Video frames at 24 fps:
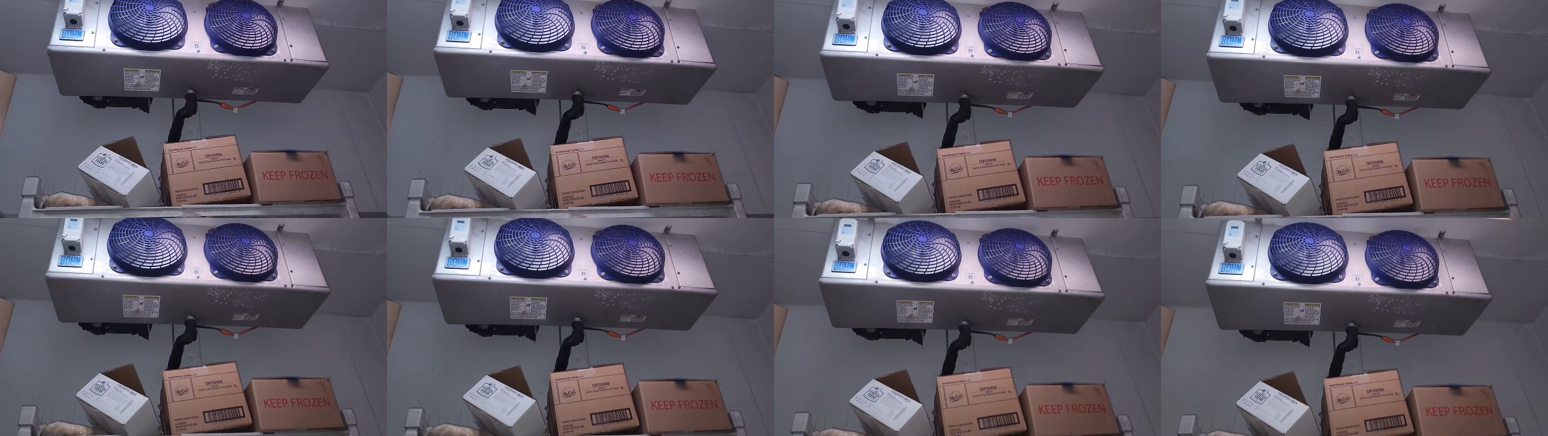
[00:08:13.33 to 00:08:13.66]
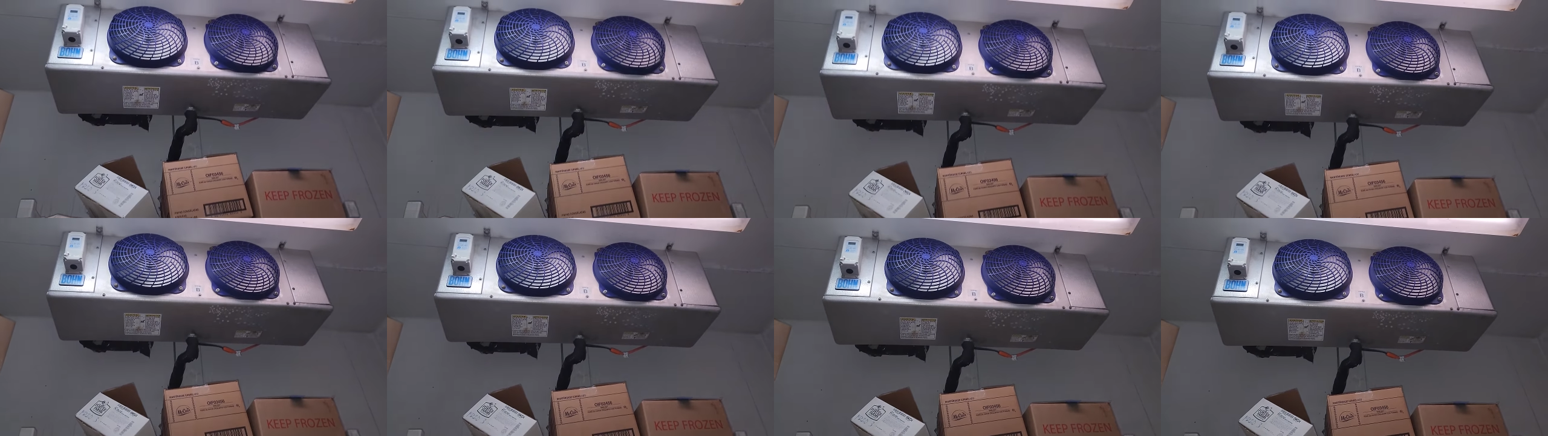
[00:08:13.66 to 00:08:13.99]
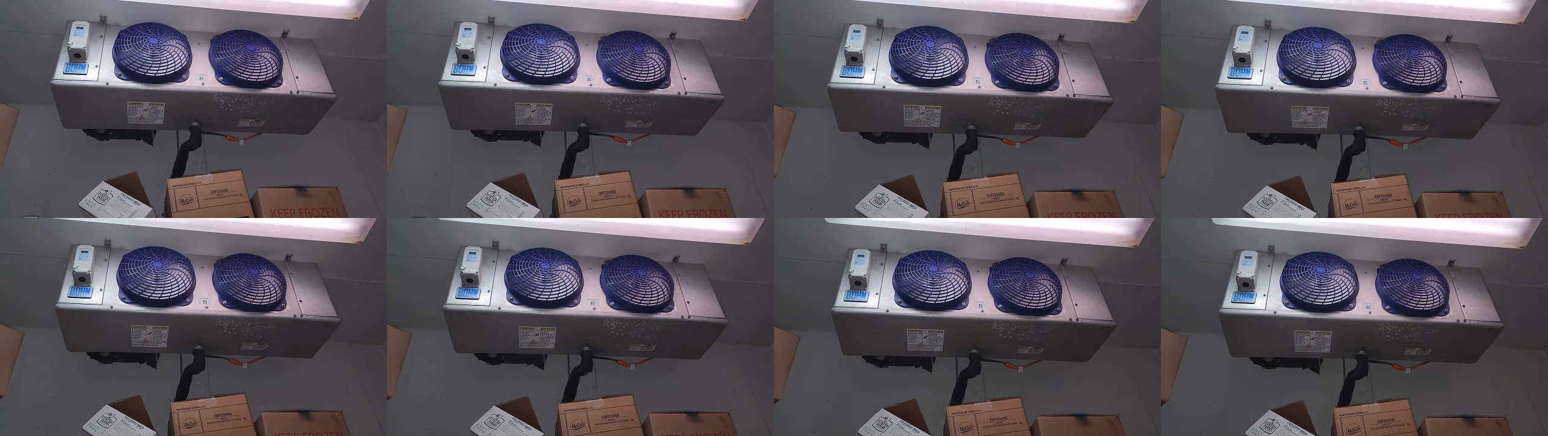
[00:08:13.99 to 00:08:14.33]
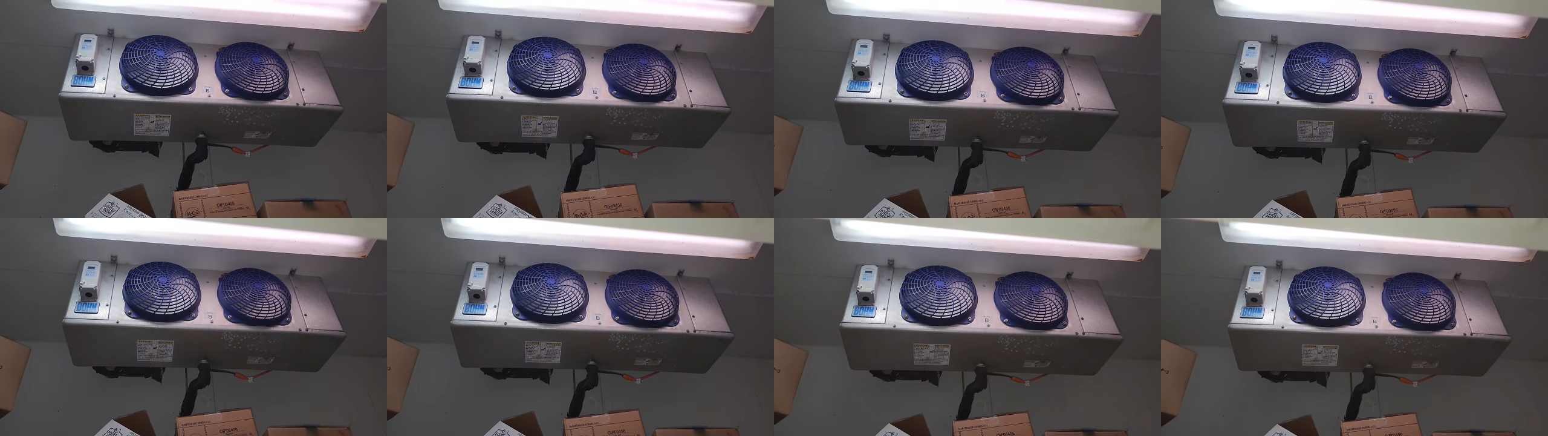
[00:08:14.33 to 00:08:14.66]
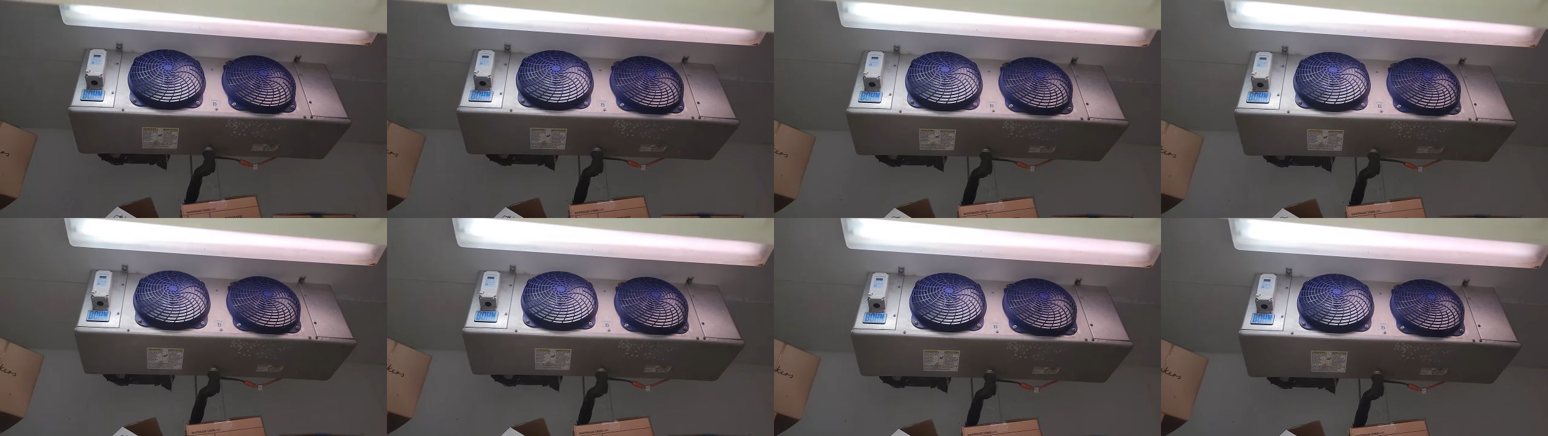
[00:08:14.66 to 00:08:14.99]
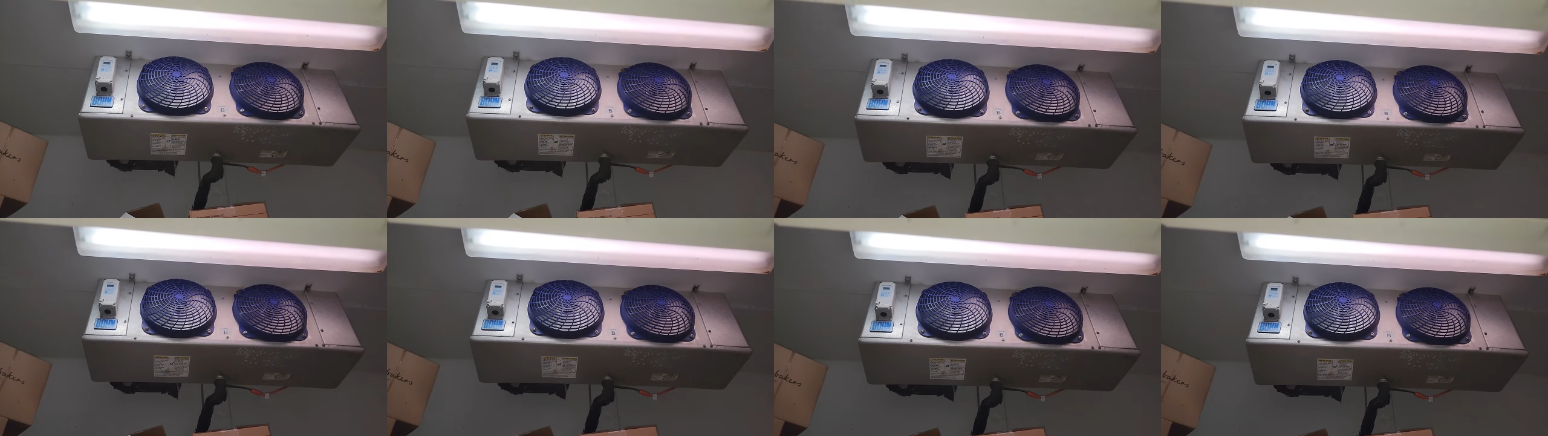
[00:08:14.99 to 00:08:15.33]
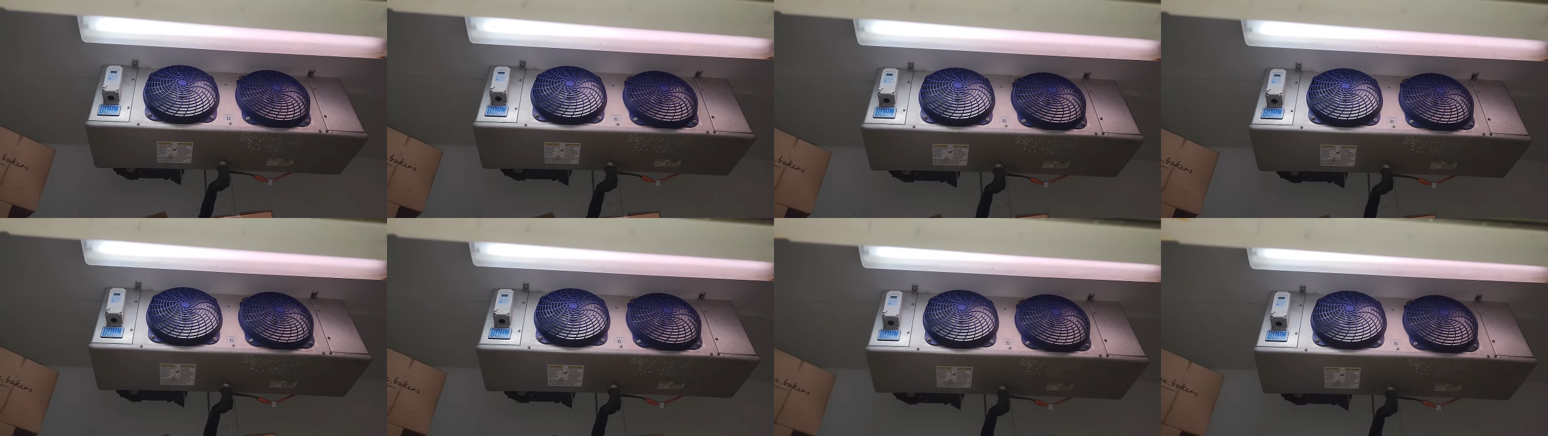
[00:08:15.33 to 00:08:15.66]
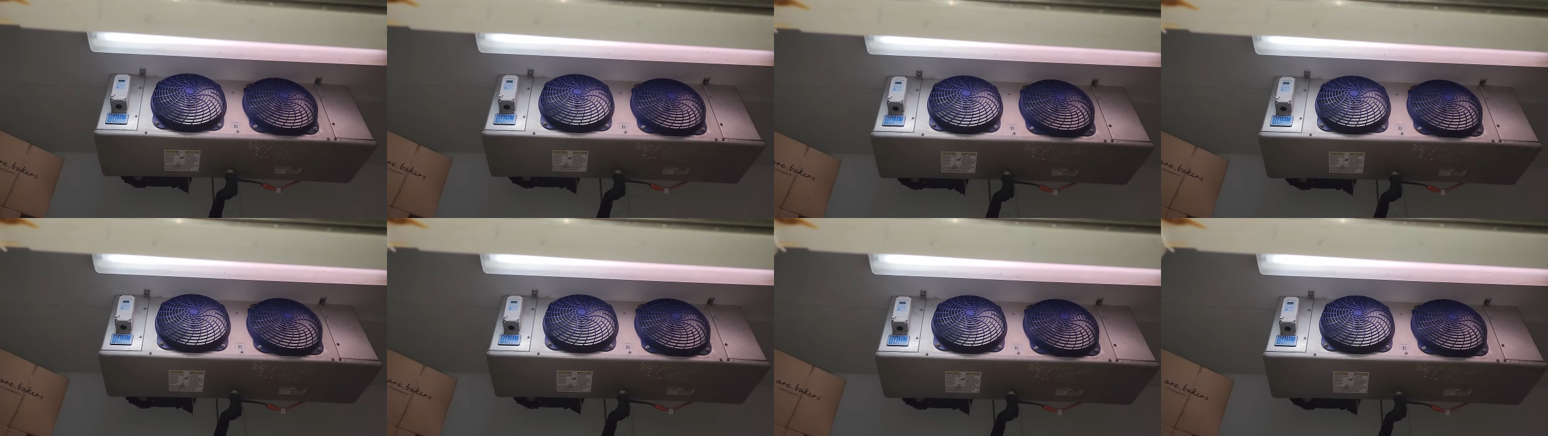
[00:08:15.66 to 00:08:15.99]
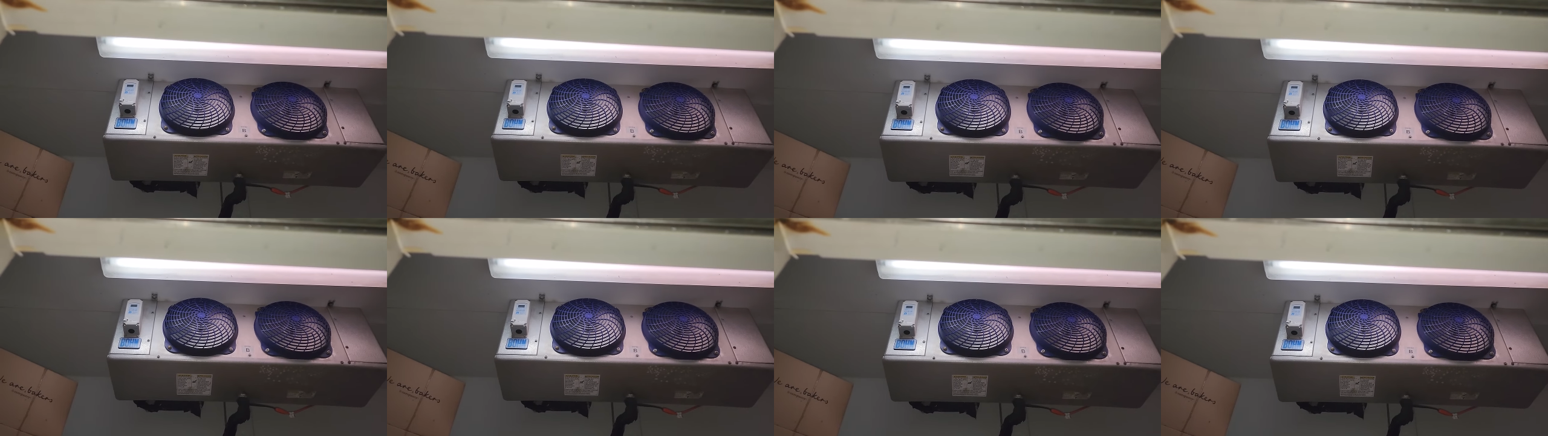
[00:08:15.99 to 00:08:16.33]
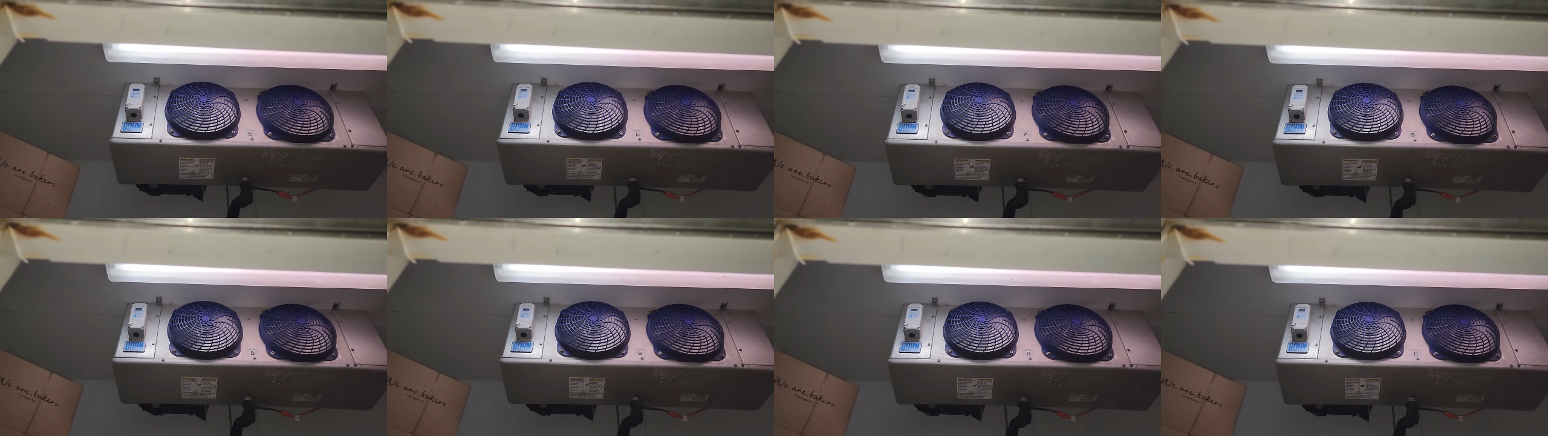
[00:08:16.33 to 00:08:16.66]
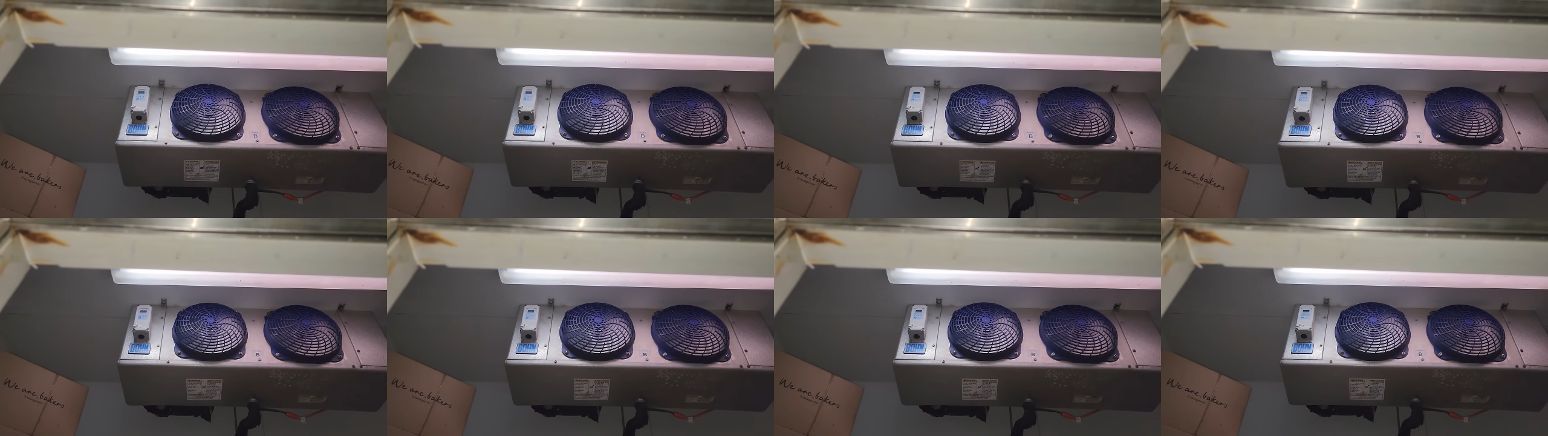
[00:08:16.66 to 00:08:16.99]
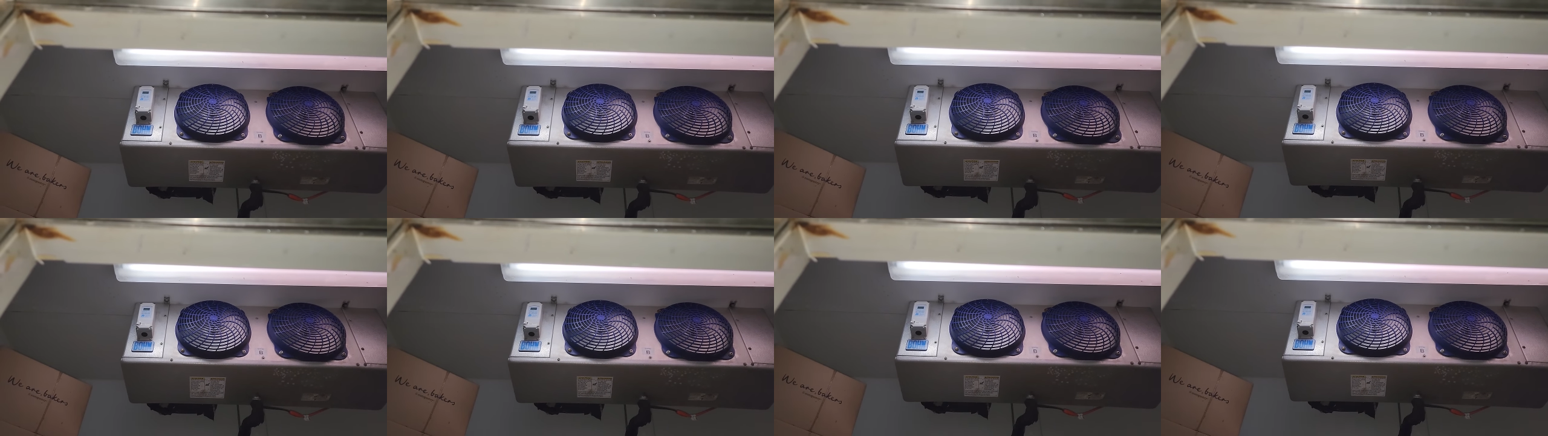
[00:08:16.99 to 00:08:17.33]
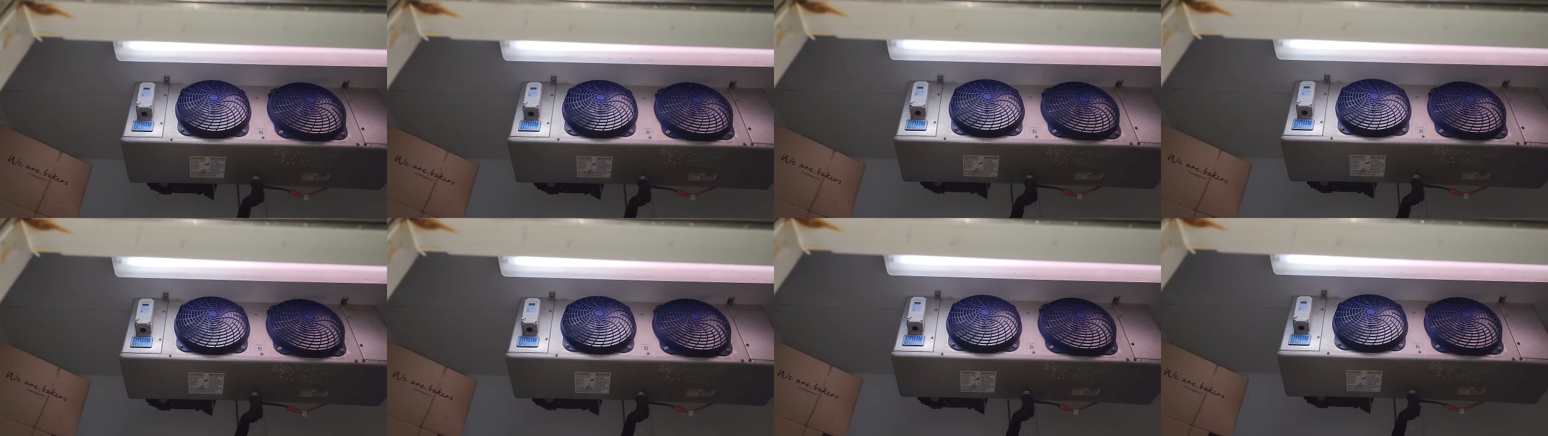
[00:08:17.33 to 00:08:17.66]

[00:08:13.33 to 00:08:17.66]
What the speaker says: [unreadable: no face in view]